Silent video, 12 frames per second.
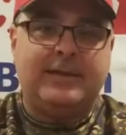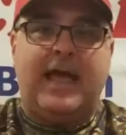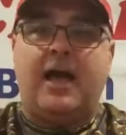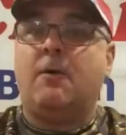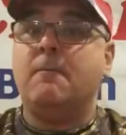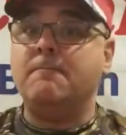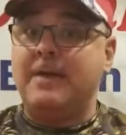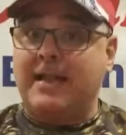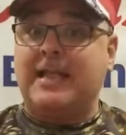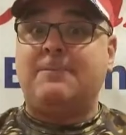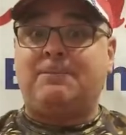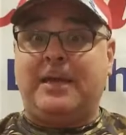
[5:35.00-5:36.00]
Now,
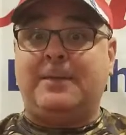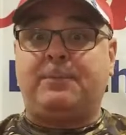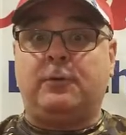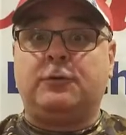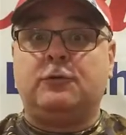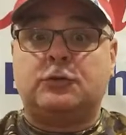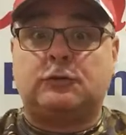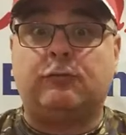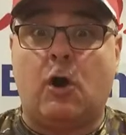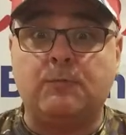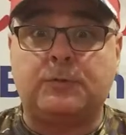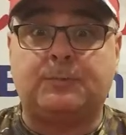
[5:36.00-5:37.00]
many people use
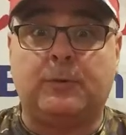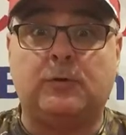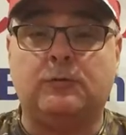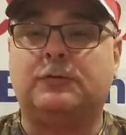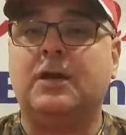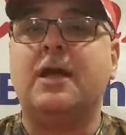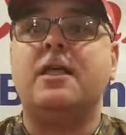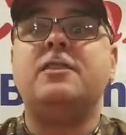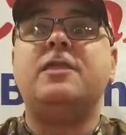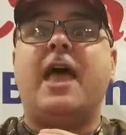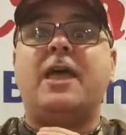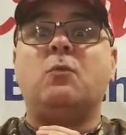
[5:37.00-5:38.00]
chrome spoons.
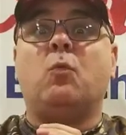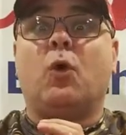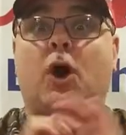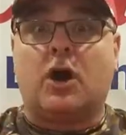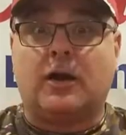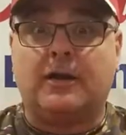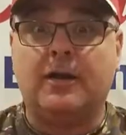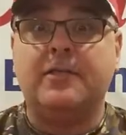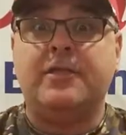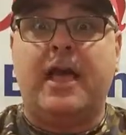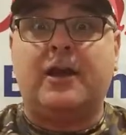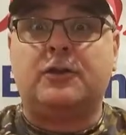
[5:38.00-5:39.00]
They work.
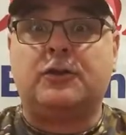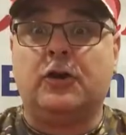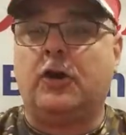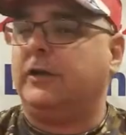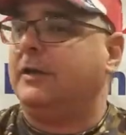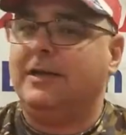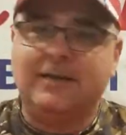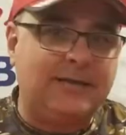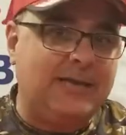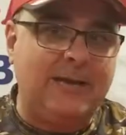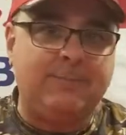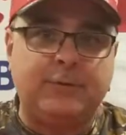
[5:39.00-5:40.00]
They're good.
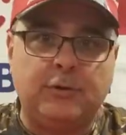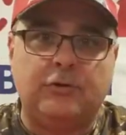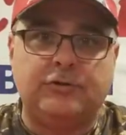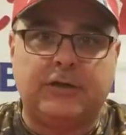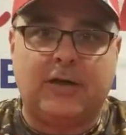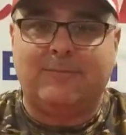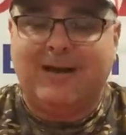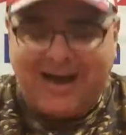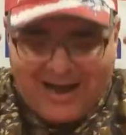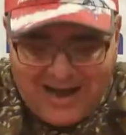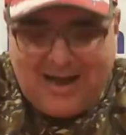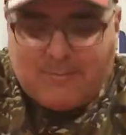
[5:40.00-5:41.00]
Keep using them.
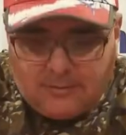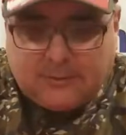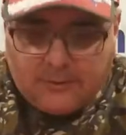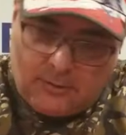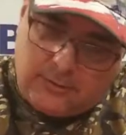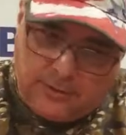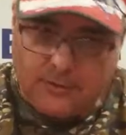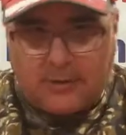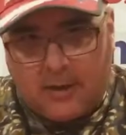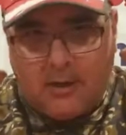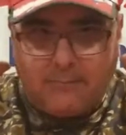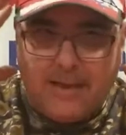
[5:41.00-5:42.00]
I'm a little, you
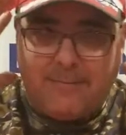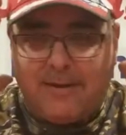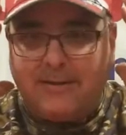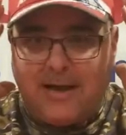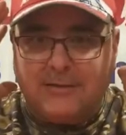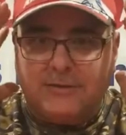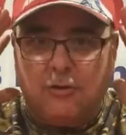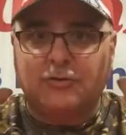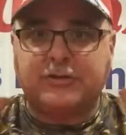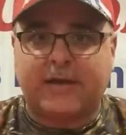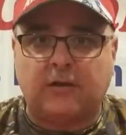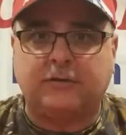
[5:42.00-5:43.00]
know, maybe not so
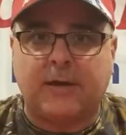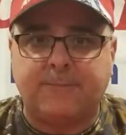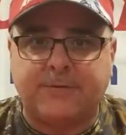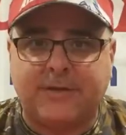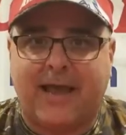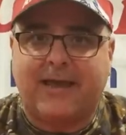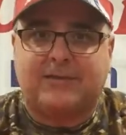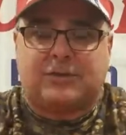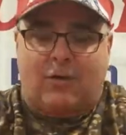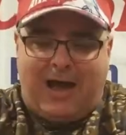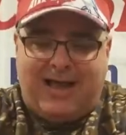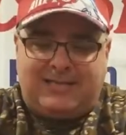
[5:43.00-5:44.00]
settled upstairs,
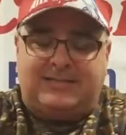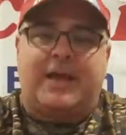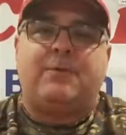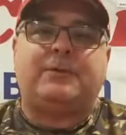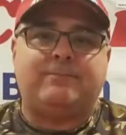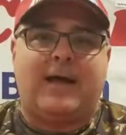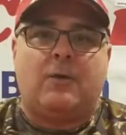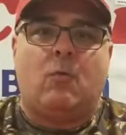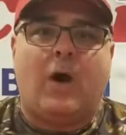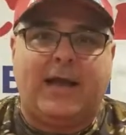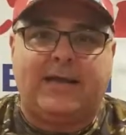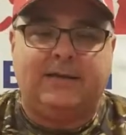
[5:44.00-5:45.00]
so I stay with my
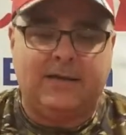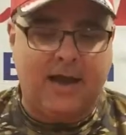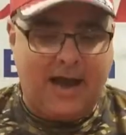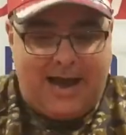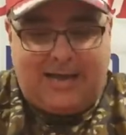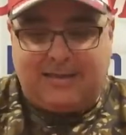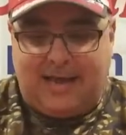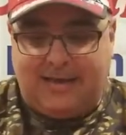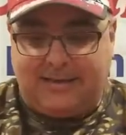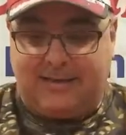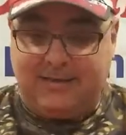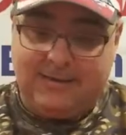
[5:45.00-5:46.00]
white. I
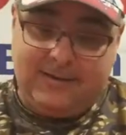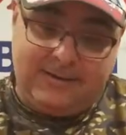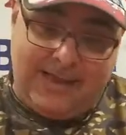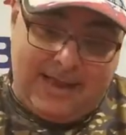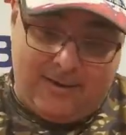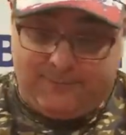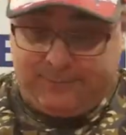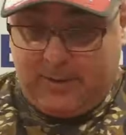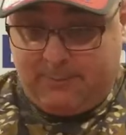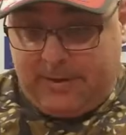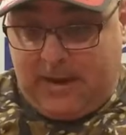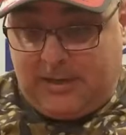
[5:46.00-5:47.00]
like it. Now,
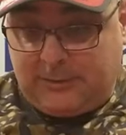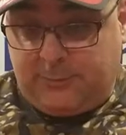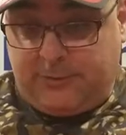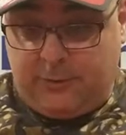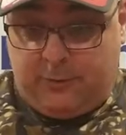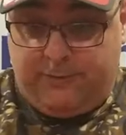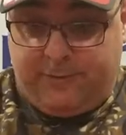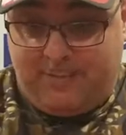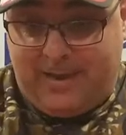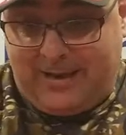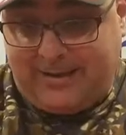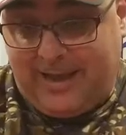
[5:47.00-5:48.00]
be honest with you, if I'm
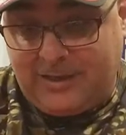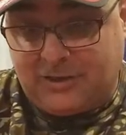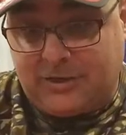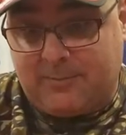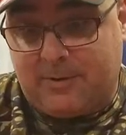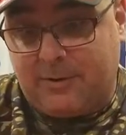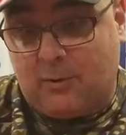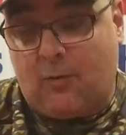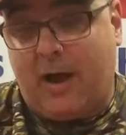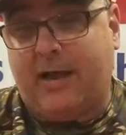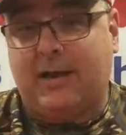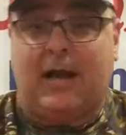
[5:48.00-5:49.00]
not catching him on the
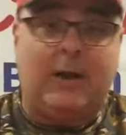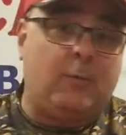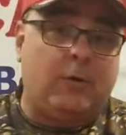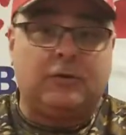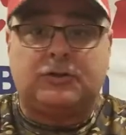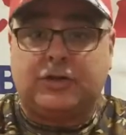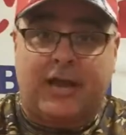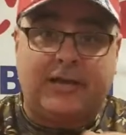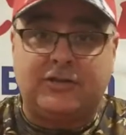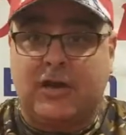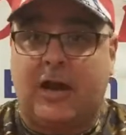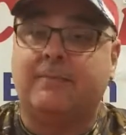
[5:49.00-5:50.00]
white, I will
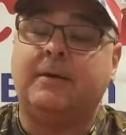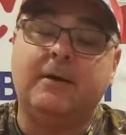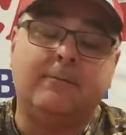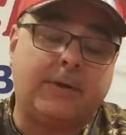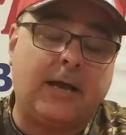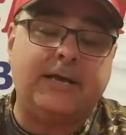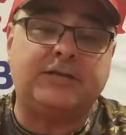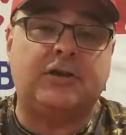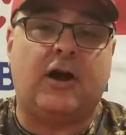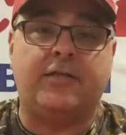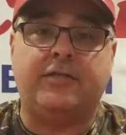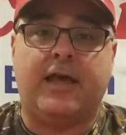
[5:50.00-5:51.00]
change up, but I
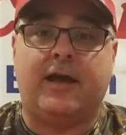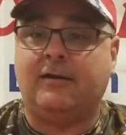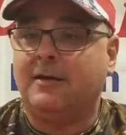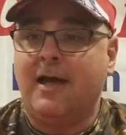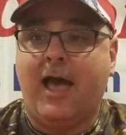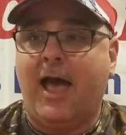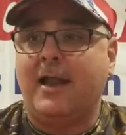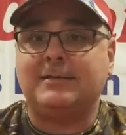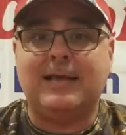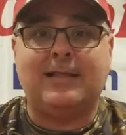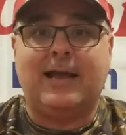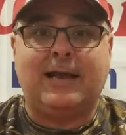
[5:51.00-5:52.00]
start there. And it's
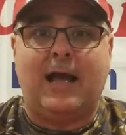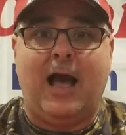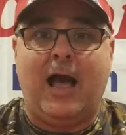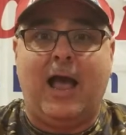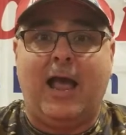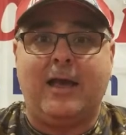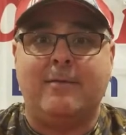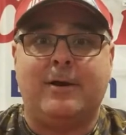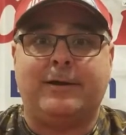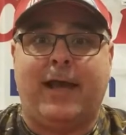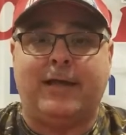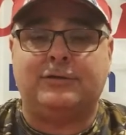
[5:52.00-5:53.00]
not like I am
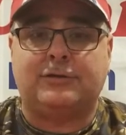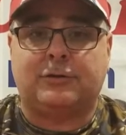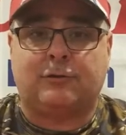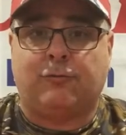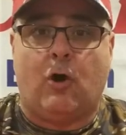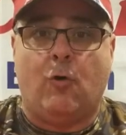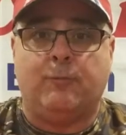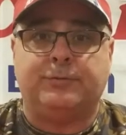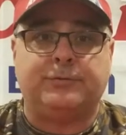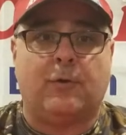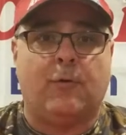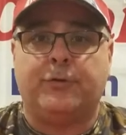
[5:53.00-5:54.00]
against chrome,
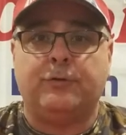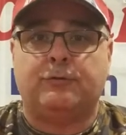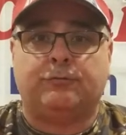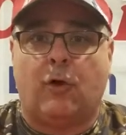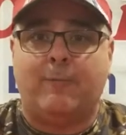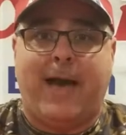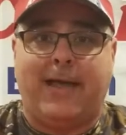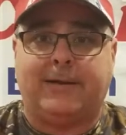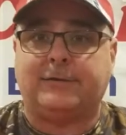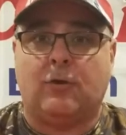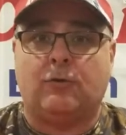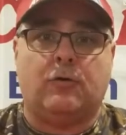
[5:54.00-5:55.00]
so all you chrome
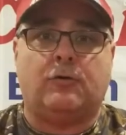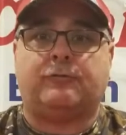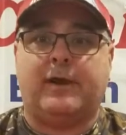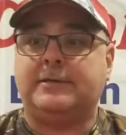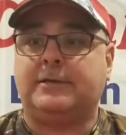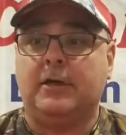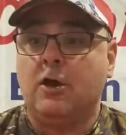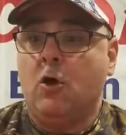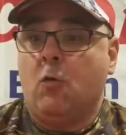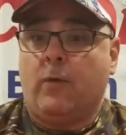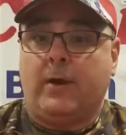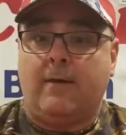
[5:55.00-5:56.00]
addicts, don't go crazy.
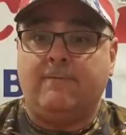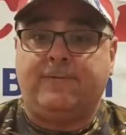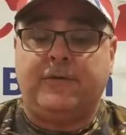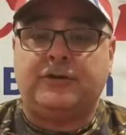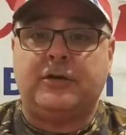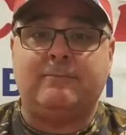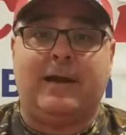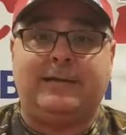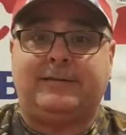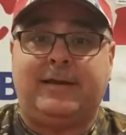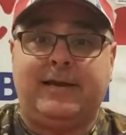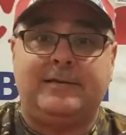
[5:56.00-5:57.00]
When I'm fishing my
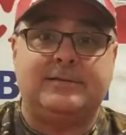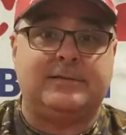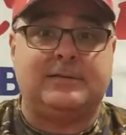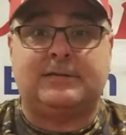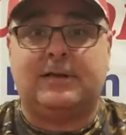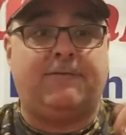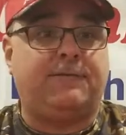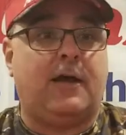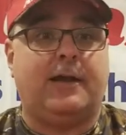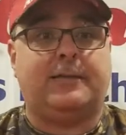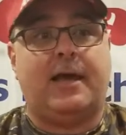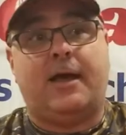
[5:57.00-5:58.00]
tins and stuff
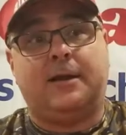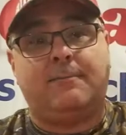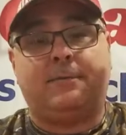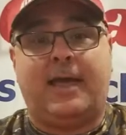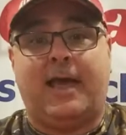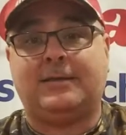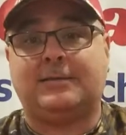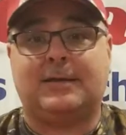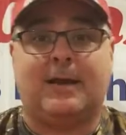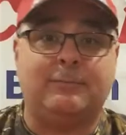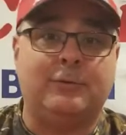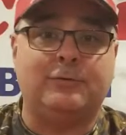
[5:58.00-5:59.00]
like that, and I'm casting,
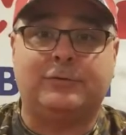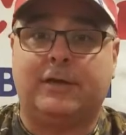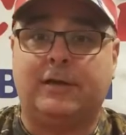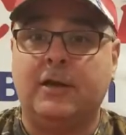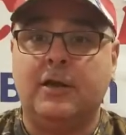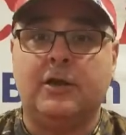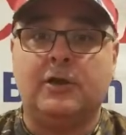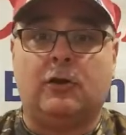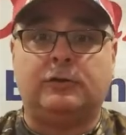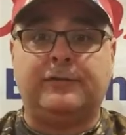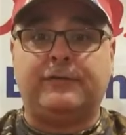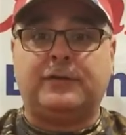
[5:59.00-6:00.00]
I'm using, you
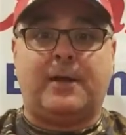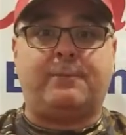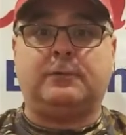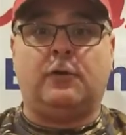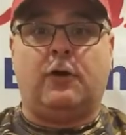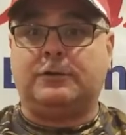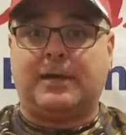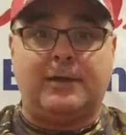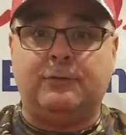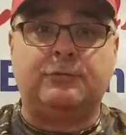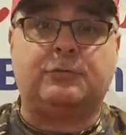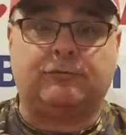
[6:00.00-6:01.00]
know, different type of lures, I
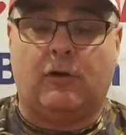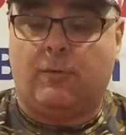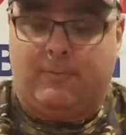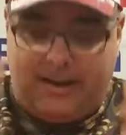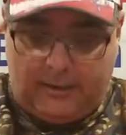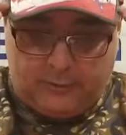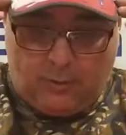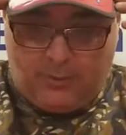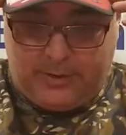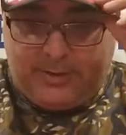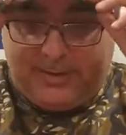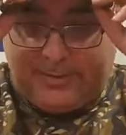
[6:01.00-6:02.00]
use chrome. I don't know
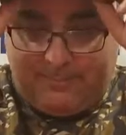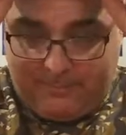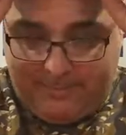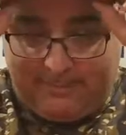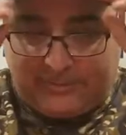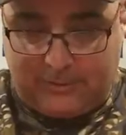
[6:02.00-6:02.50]
what it is. Maybe it's a